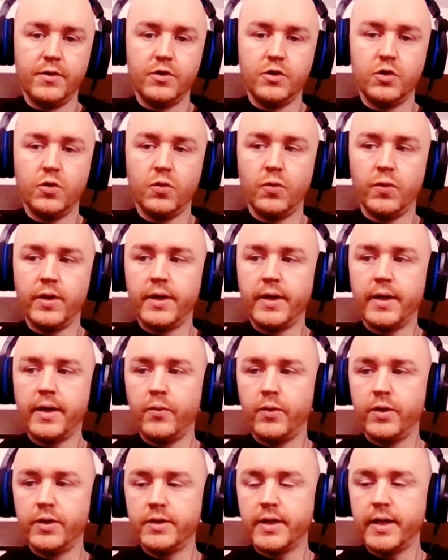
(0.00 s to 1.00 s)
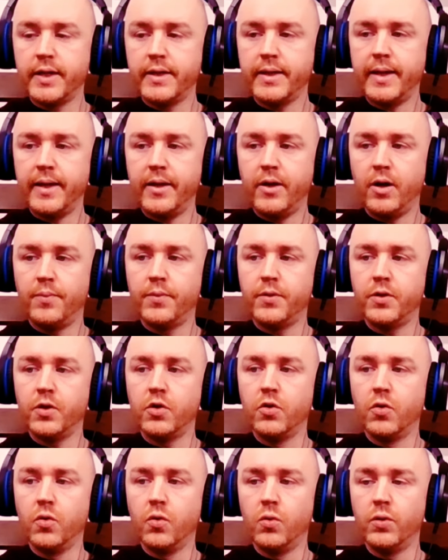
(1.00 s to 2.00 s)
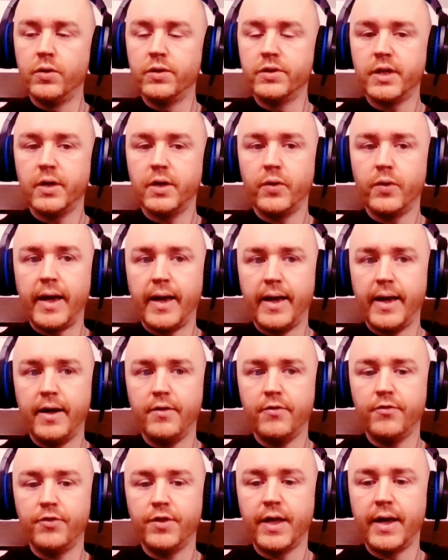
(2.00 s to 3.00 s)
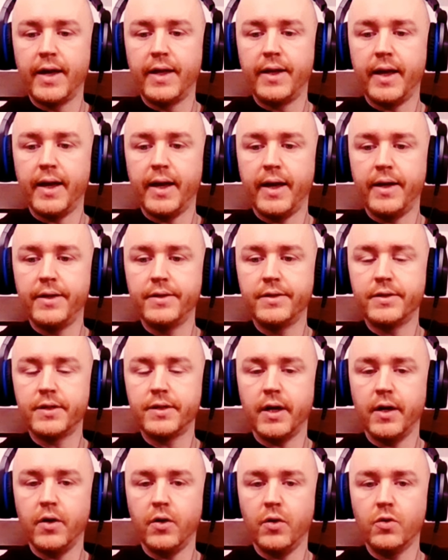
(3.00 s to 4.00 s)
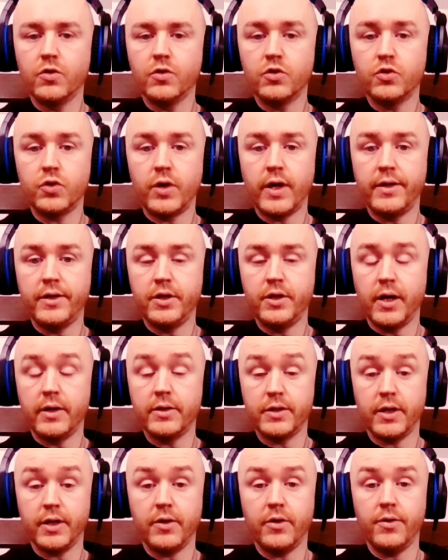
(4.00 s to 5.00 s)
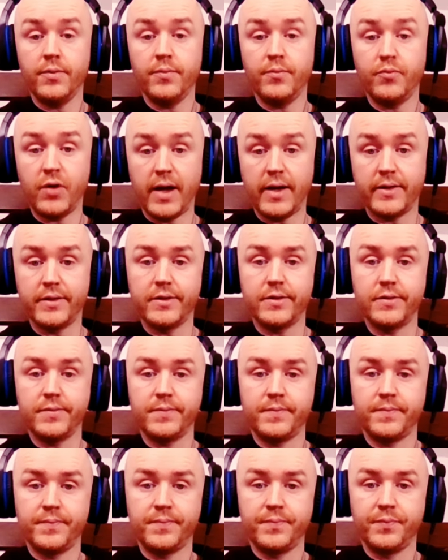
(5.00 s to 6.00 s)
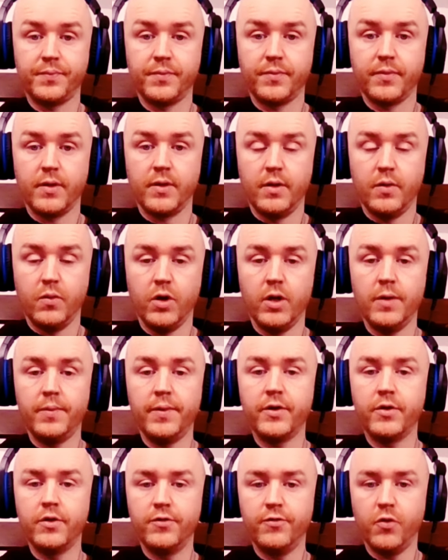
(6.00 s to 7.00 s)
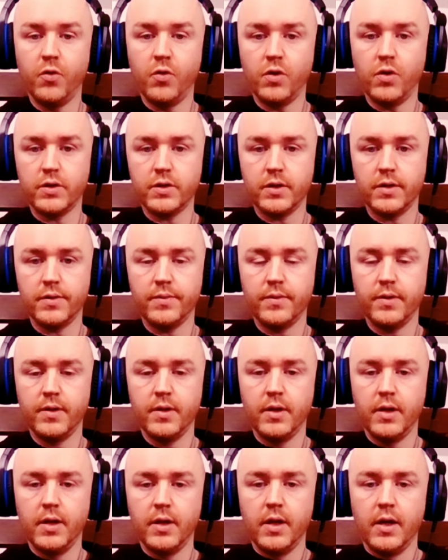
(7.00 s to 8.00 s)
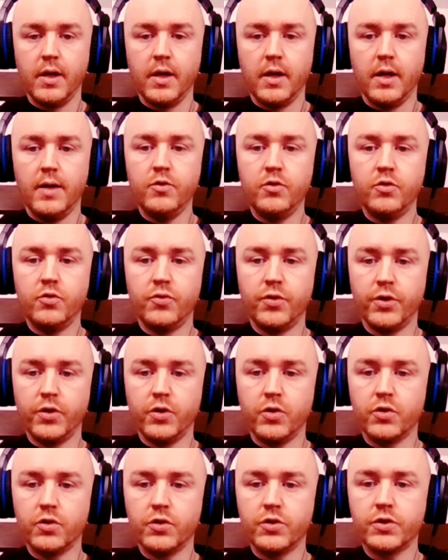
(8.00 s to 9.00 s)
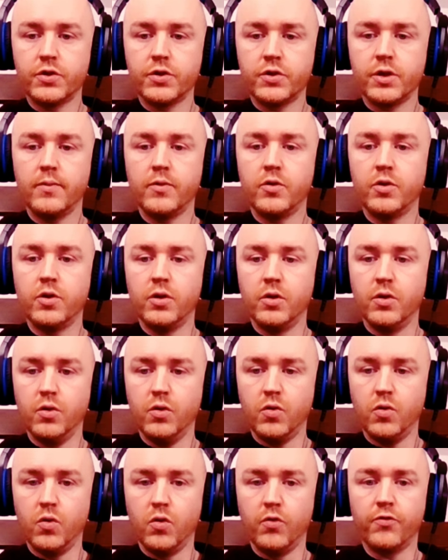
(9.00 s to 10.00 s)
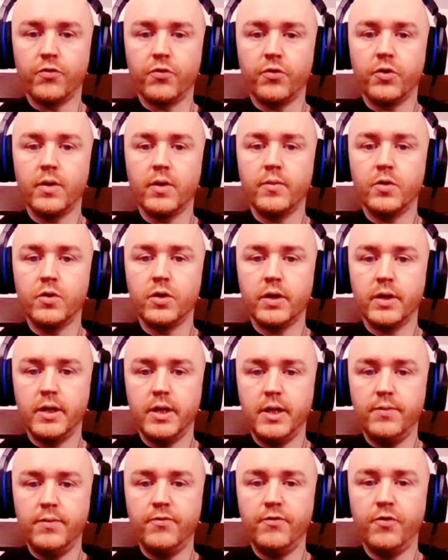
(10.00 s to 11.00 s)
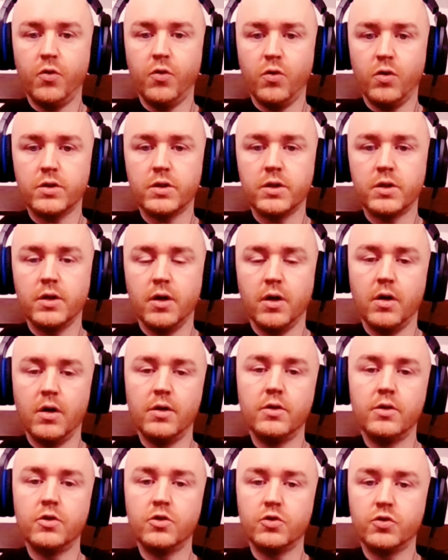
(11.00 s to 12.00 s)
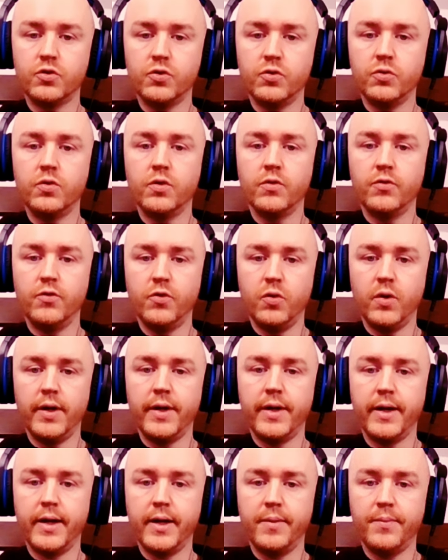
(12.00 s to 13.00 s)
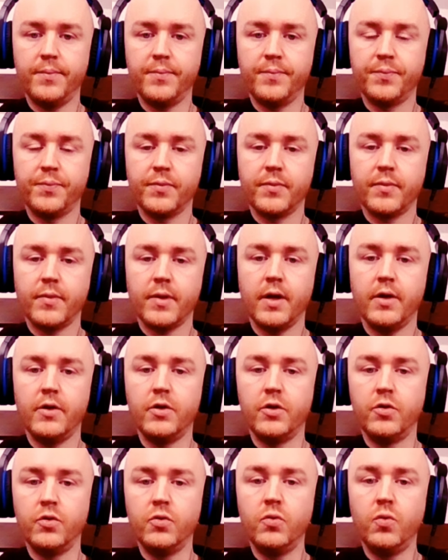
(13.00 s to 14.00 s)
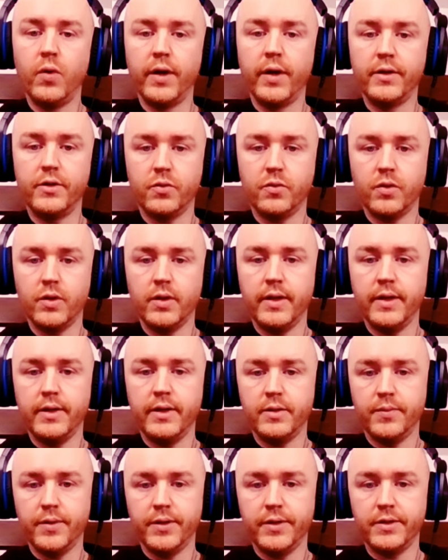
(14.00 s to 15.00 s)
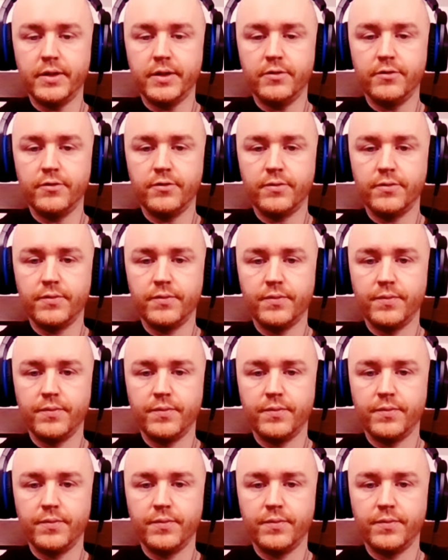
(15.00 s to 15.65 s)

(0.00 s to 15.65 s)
So we set that up. The goal is that we have that as our strategy, as our practice. What am I going to focus on? I'm going to rehearse. I'm going to look over. I'm going to keep focusing on the truth of who I am. A new way to relate to myself.